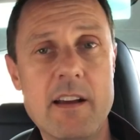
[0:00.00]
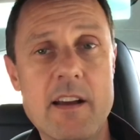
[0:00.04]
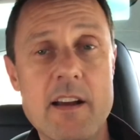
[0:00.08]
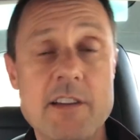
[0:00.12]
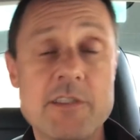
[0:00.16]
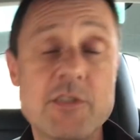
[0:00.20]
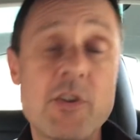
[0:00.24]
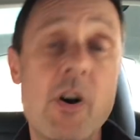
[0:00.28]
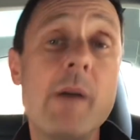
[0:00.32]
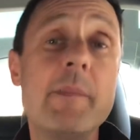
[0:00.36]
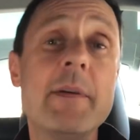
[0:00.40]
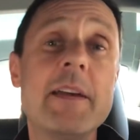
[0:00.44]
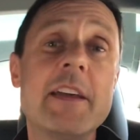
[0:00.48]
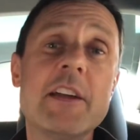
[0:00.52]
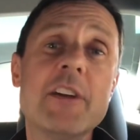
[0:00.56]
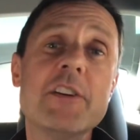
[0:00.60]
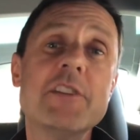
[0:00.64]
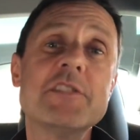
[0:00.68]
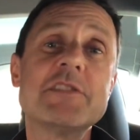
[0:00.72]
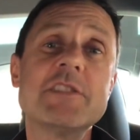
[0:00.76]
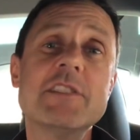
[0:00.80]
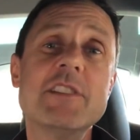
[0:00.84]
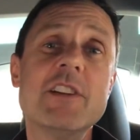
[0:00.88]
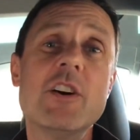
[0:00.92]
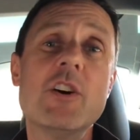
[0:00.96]
So I'd be
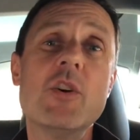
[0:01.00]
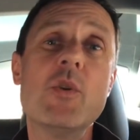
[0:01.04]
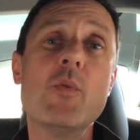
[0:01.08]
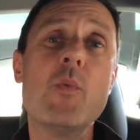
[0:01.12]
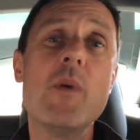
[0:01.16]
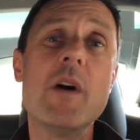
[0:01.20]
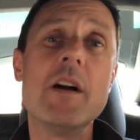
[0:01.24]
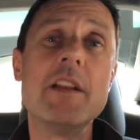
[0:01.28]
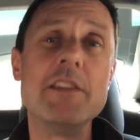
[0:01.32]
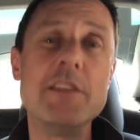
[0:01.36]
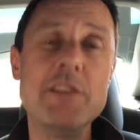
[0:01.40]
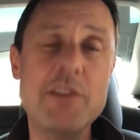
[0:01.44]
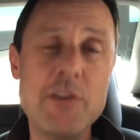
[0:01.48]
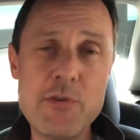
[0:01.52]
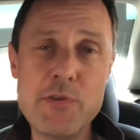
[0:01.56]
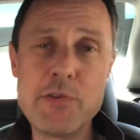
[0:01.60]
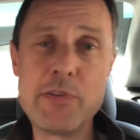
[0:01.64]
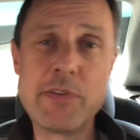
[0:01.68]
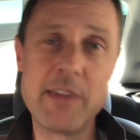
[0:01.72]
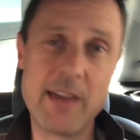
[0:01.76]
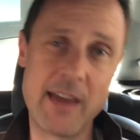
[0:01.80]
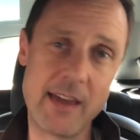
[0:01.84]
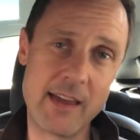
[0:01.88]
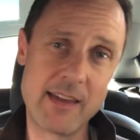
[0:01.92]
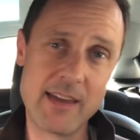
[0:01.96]
curious to know what you
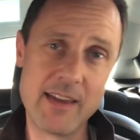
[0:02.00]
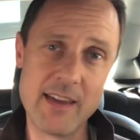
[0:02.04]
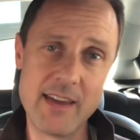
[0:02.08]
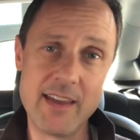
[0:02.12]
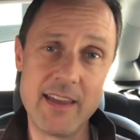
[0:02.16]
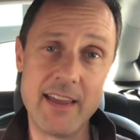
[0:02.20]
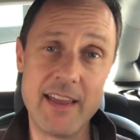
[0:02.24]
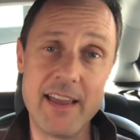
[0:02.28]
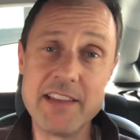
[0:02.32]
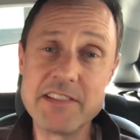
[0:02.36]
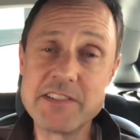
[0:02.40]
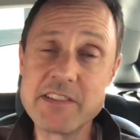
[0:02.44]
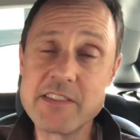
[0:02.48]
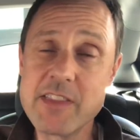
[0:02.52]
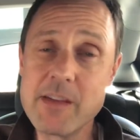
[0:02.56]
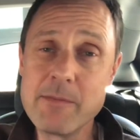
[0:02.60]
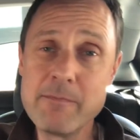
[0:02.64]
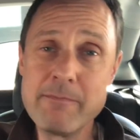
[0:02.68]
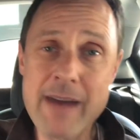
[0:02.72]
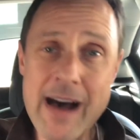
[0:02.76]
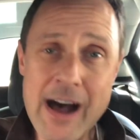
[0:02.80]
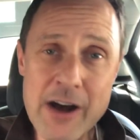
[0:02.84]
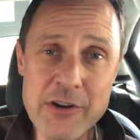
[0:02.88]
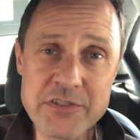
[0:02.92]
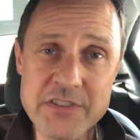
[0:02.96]
think. Is it the
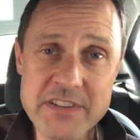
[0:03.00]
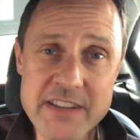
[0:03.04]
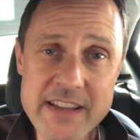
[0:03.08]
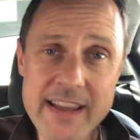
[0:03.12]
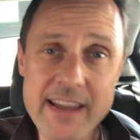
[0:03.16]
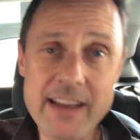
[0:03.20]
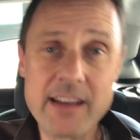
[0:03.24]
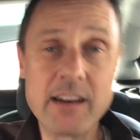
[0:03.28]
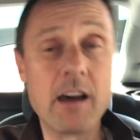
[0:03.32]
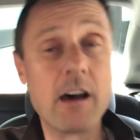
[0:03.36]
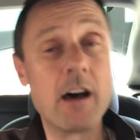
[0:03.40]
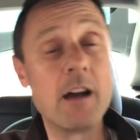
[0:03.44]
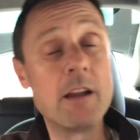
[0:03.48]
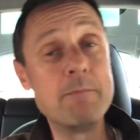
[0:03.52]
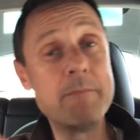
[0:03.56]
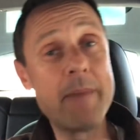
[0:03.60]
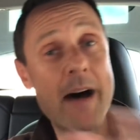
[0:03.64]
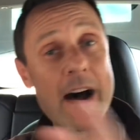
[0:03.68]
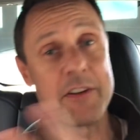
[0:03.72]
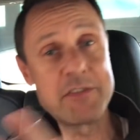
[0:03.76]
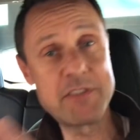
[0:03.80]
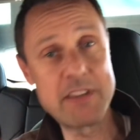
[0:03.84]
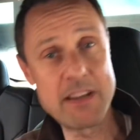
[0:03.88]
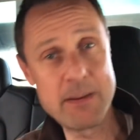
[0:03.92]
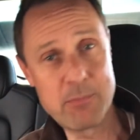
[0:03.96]
mounting and
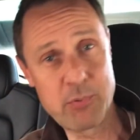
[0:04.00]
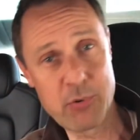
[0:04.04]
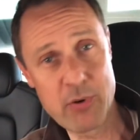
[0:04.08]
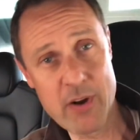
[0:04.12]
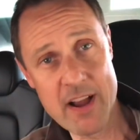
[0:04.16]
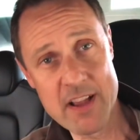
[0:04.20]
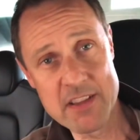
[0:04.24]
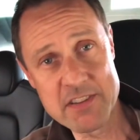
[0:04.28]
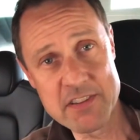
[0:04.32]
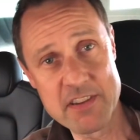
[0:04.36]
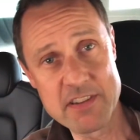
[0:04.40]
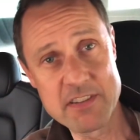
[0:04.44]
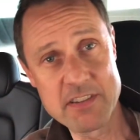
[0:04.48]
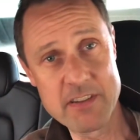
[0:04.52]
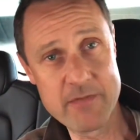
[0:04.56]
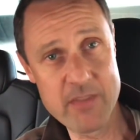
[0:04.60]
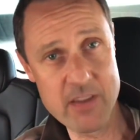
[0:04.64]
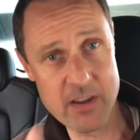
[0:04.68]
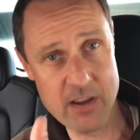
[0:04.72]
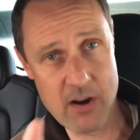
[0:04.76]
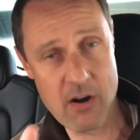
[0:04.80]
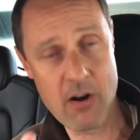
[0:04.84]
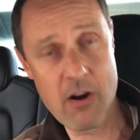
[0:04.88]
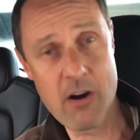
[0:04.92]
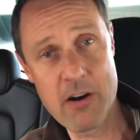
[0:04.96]
unmounting process of the
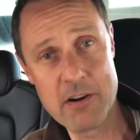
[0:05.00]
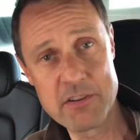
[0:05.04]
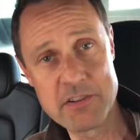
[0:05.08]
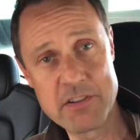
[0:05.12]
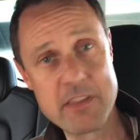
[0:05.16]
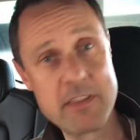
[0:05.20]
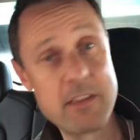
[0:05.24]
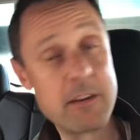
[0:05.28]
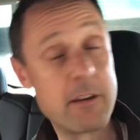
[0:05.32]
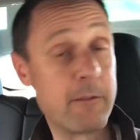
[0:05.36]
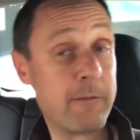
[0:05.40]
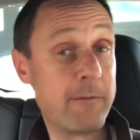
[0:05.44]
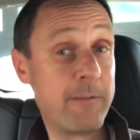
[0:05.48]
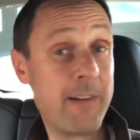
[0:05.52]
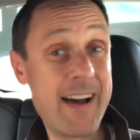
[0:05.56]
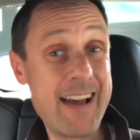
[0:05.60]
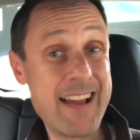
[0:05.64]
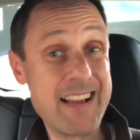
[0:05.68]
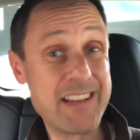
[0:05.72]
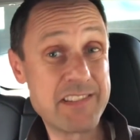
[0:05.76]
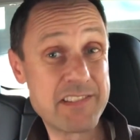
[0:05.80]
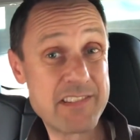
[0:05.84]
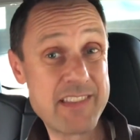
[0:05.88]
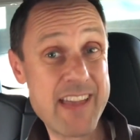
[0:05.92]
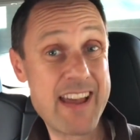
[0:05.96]
card to the
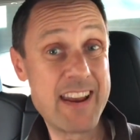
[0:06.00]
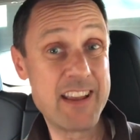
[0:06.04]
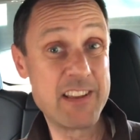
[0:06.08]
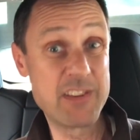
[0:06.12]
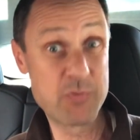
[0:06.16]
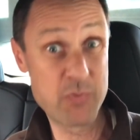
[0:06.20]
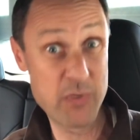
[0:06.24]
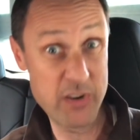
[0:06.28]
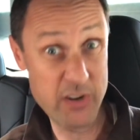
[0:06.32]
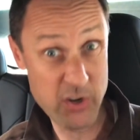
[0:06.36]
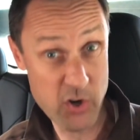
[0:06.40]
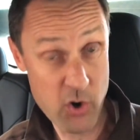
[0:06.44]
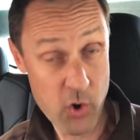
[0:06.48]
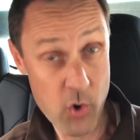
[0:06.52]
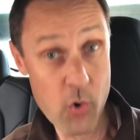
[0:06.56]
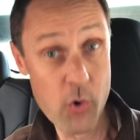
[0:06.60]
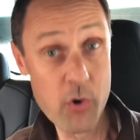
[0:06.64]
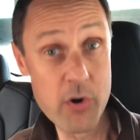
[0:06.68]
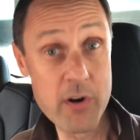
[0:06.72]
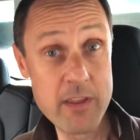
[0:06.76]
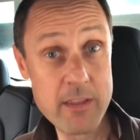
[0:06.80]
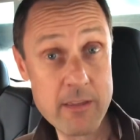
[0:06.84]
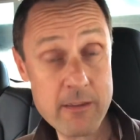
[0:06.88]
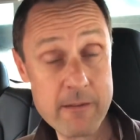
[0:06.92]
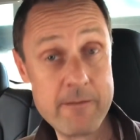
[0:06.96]
device that is
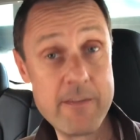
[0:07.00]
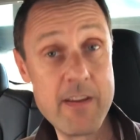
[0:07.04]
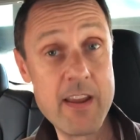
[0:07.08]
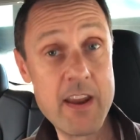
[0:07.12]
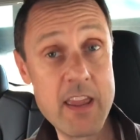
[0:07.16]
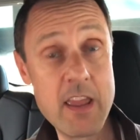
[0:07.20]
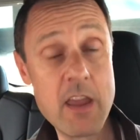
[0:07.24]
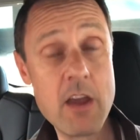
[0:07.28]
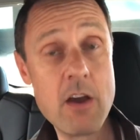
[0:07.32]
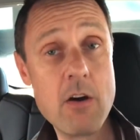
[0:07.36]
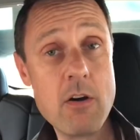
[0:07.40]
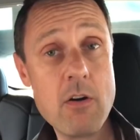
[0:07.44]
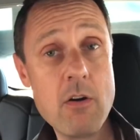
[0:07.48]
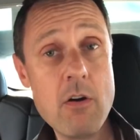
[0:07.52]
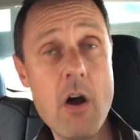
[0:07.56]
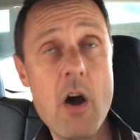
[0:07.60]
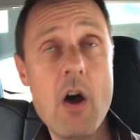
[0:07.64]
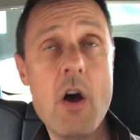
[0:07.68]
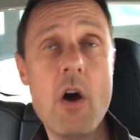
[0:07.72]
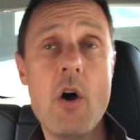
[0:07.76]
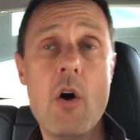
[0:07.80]
recording the video?